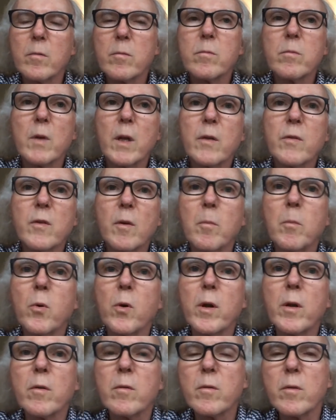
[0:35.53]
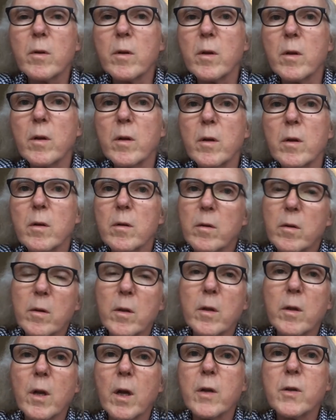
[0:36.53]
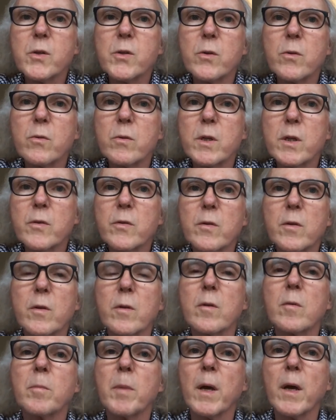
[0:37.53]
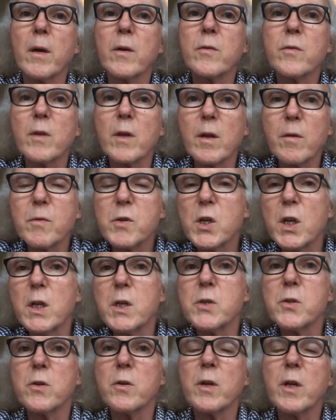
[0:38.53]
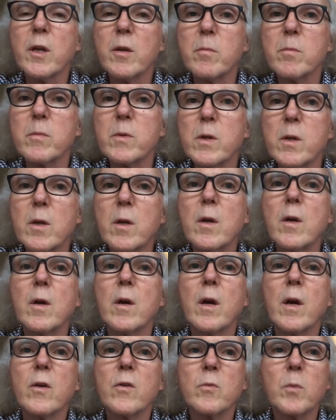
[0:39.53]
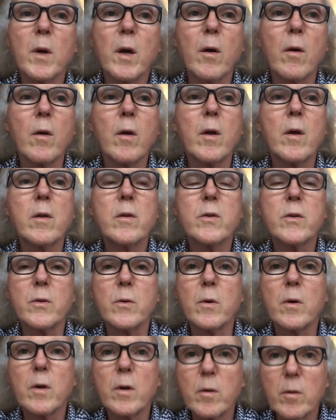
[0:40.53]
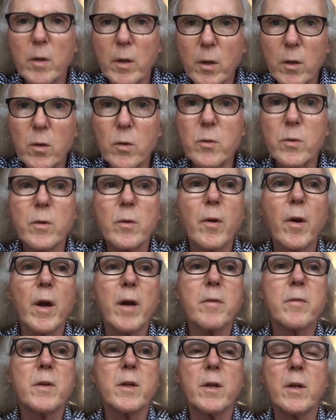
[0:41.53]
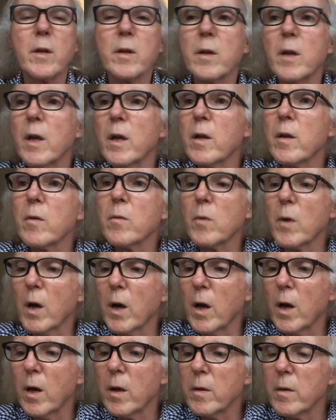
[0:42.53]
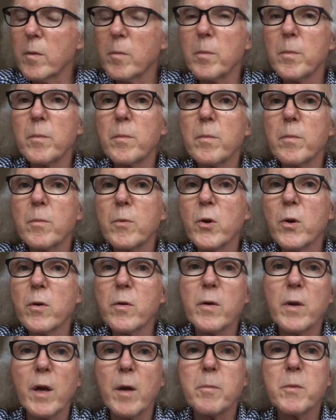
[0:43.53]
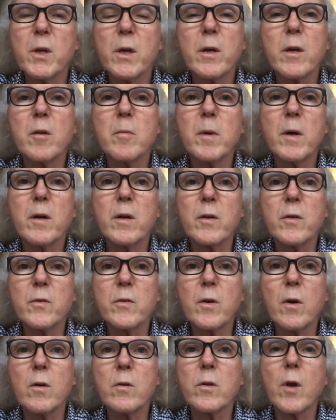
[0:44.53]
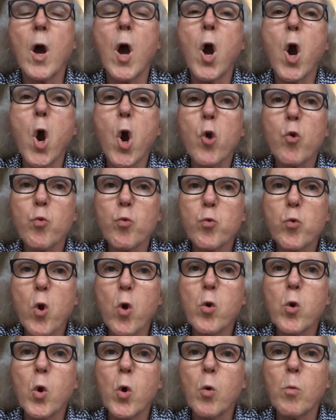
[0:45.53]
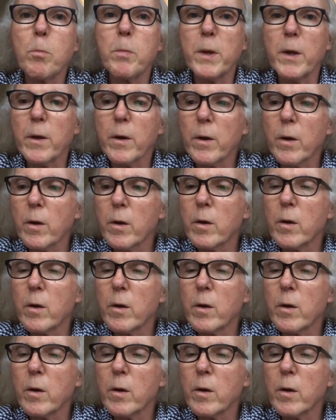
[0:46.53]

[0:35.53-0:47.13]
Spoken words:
at some point in the not too distant past, they have changed their name as well to include craft in it. And the brewery I'm talking about is called Rokko Beer,